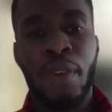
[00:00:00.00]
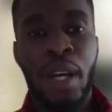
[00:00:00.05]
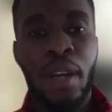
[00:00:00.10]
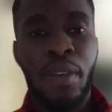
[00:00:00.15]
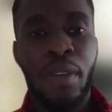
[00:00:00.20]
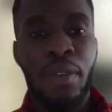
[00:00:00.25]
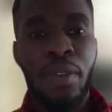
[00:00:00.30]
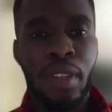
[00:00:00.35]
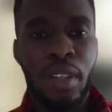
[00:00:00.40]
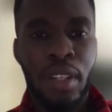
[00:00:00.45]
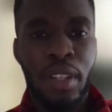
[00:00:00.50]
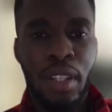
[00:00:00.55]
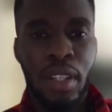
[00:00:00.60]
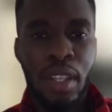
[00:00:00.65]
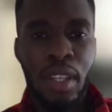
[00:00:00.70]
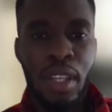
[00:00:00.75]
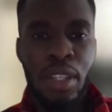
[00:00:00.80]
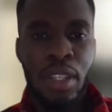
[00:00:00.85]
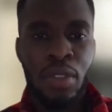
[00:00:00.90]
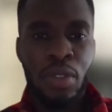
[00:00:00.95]
founder
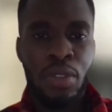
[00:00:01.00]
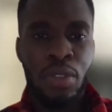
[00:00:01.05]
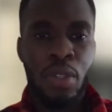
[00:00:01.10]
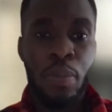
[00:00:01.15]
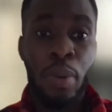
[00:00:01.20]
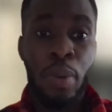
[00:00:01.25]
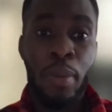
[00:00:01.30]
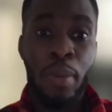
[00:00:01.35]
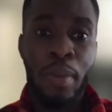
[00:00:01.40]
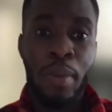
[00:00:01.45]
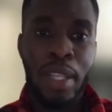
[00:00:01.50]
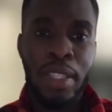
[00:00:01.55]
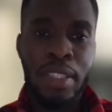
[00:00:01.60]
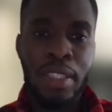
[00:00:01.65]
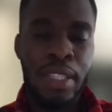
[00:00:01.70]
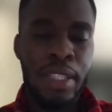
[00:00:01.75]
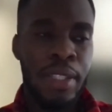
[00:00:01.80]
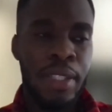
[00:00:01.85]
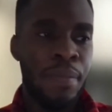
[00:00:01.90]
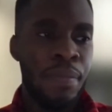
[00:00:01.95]
is also
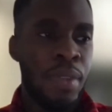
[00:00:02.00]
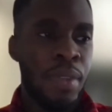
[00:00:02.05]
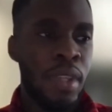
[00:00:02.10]
problematic.